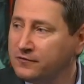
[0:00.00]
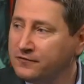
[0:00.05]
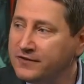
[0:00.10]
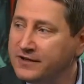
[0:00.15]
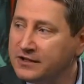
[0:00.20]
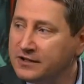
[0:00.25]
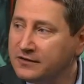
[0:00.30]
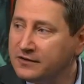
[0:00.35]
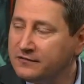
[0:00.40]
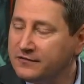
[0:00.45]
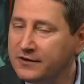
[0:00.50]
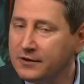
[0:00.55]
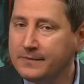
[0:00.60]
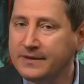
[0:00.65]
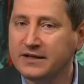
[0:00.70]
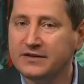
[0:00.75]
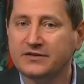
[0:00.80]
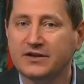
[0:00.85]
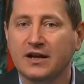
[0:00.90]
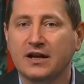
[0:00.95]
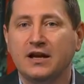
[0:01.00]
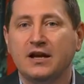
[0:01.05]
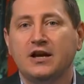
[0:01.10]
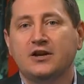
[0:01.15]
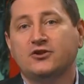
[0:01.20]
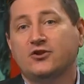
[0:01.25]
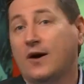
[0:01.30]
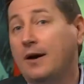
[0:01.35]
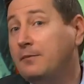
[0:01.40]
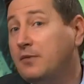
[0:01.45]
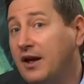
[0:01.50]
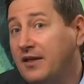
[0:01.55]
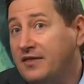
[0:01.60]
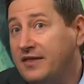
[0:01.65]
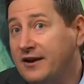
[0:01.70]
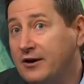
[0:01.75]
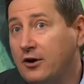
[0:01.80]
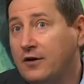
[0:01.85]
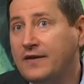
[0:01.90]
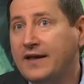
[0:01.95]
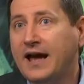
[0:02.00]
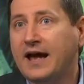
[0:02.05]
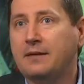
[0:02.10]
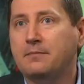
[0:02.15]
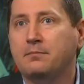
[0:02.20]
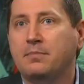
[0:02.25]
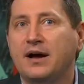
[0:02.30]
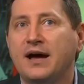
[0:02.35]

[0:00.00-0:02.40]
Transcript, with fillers: feel of the film is, so I'm not there on that.